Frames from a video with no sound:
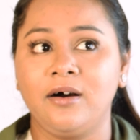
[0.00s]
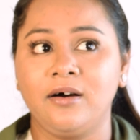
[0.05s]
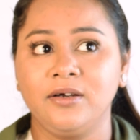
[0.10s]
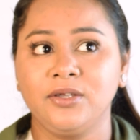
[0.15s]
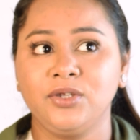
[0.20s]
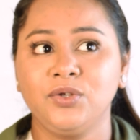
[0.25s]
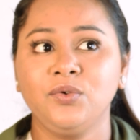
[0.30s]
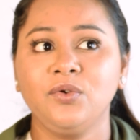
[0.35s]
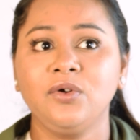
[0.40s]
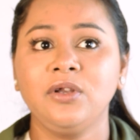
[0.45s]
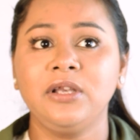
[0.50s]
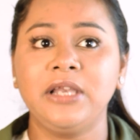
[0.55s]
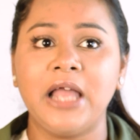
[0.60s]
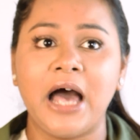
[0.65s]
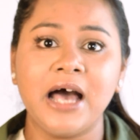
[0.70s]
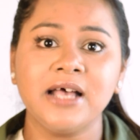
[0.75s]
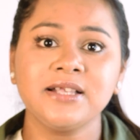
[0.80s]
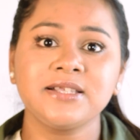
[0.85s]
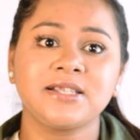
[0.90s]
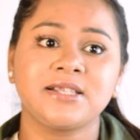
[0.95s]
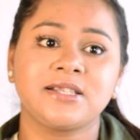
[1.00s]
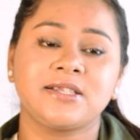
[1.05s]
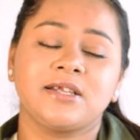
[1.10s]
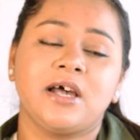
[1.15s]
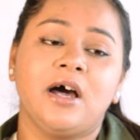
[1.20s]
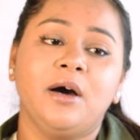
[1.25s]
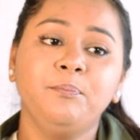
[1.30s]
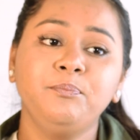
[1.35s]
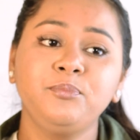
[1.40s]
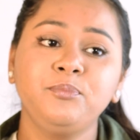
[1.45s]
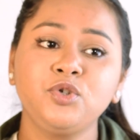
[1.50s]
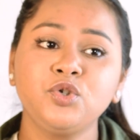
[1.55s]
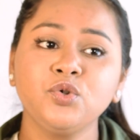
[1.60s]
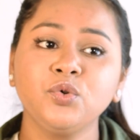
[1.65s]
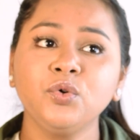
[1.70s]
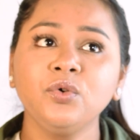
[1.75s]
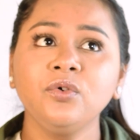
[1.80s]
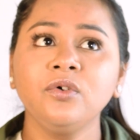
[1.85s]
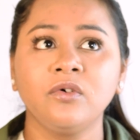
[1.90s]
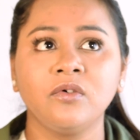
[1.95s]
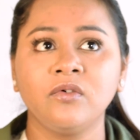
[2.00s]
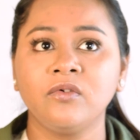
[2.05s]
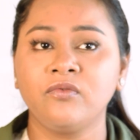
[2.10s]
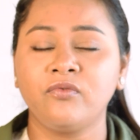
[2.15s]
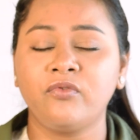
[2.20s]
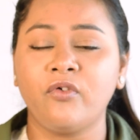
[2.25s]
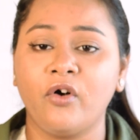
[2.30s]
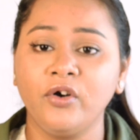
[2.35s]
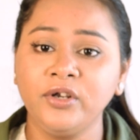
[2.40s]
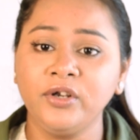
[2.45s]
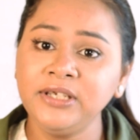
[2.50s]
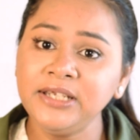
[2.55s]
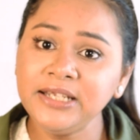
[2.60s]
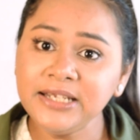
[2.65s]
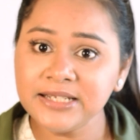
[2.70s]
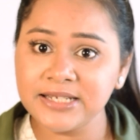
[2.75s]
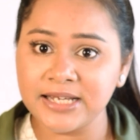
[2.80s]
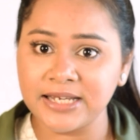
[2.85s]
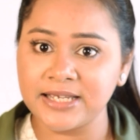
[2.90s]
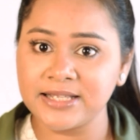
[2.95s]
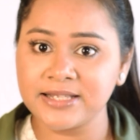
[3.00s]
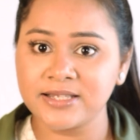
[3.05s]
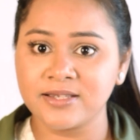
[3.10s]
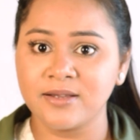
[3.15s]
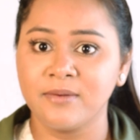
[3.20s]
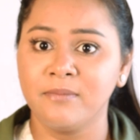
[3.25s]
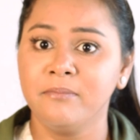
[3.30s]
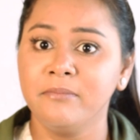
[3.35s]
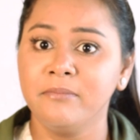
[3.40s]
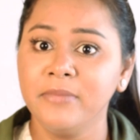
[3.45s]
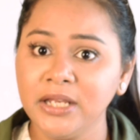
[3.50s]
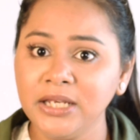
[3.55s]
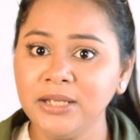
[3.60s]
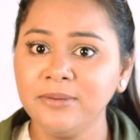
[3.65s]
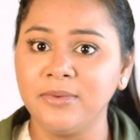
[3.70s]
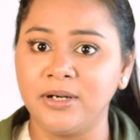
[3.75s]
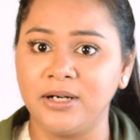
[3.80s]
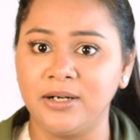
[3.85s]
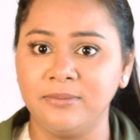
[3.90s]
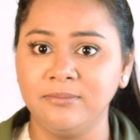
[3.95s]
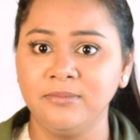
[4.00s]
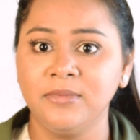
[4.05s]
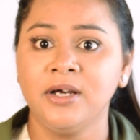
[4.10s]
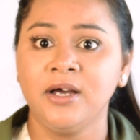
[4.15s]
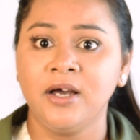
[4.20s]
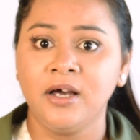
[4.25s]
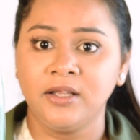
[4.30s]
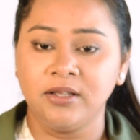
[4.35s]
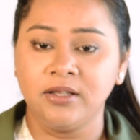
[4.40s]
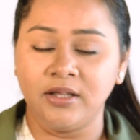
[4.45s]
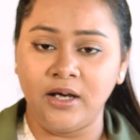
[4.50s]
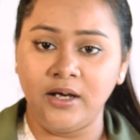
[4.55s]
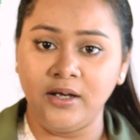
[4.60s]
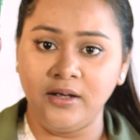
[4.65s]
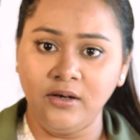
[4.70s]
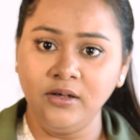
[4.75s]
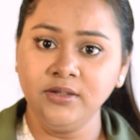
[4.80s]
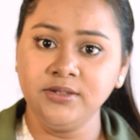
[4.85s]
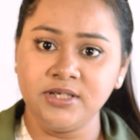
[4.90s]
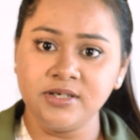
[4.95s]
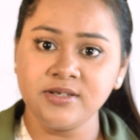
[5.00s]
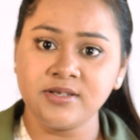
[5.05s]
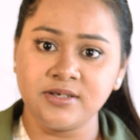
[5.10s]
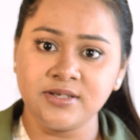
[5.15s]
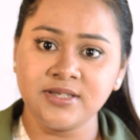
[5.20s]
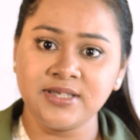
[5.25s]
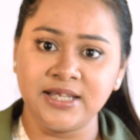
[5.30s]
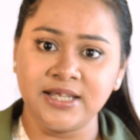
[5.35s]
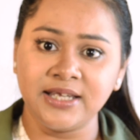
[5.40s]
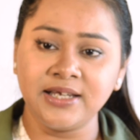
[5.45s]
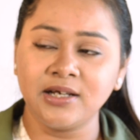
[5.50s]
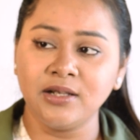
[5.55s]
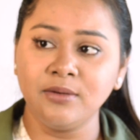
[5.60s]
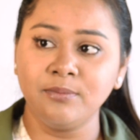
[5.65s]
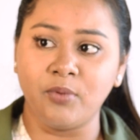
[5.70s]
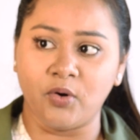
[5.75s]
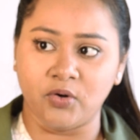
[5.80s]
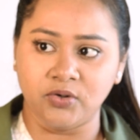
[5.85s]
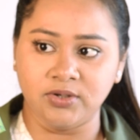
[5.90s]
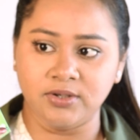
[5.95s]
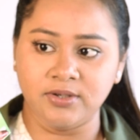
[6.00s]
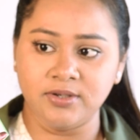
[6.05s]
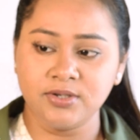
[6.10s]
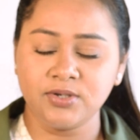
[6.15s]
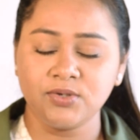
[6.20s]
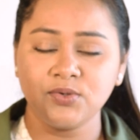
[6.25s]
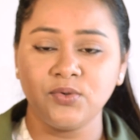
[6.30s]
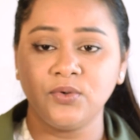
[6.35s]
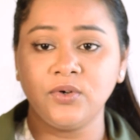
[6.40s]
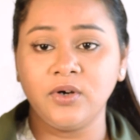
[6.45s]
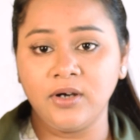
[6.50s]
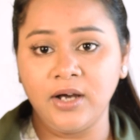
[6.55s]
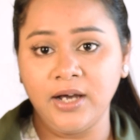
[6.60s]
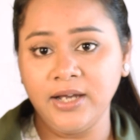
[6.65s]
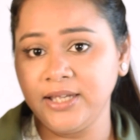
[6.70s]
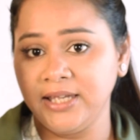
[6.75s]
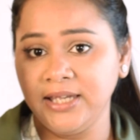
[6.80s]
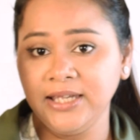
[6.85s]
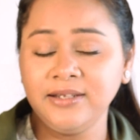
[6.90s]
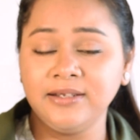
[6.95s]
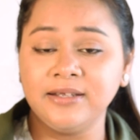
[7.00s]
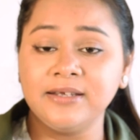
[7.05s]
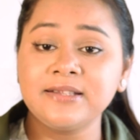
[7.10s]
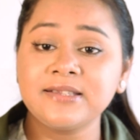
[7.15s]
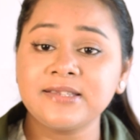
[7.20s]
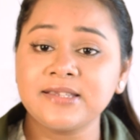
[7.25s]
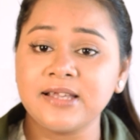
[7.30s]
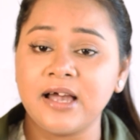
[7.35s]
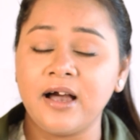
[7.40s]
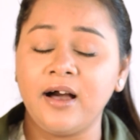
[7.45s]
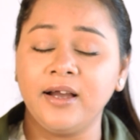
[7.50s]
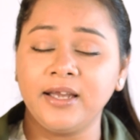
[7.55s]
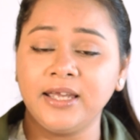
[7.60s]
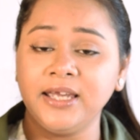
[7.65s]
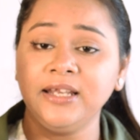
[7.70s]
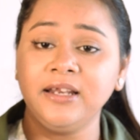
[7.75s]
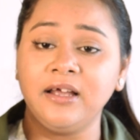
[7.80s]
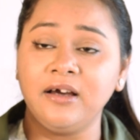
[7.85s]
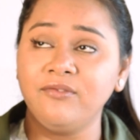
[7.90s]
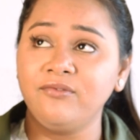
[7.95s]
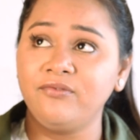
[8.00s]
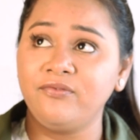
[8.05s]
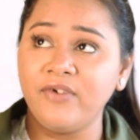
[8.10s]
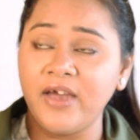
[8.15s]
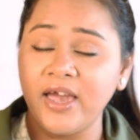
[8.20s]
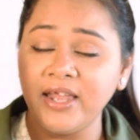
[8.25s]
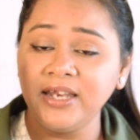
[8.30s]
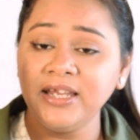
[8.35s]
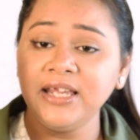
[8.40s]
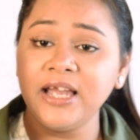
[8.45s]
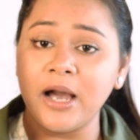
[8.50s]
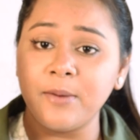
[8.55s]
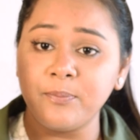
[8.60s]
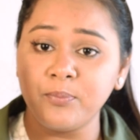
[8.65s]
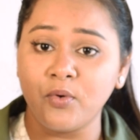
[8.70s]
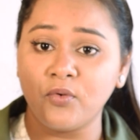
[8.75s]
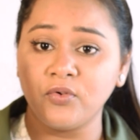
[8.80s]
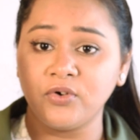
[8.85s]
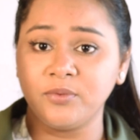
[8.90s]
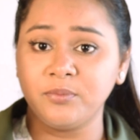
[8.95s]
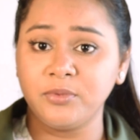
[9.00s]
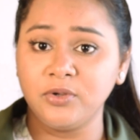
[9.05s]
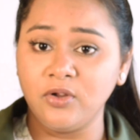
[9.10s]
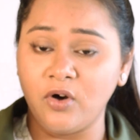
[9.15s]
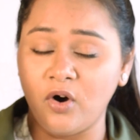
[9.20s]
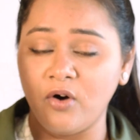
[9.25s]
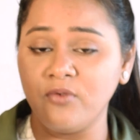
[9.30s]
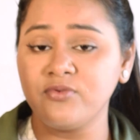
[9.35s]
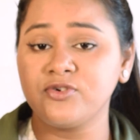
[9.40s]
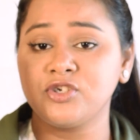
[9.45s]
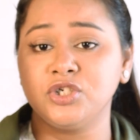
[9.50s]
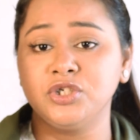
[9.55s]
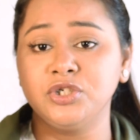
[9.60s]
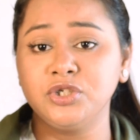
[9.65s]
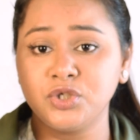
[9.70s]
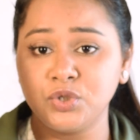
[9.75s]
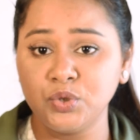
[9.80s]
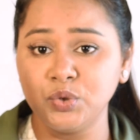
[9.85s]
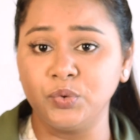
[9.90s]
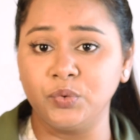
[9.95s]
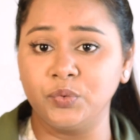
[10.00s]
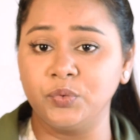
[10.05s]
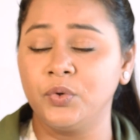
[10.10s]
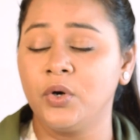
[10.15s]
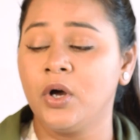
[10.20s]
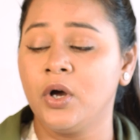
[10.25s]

you know, lasts up to 40 days minimum, just a single bottle. So again, it's again a very affordable option too.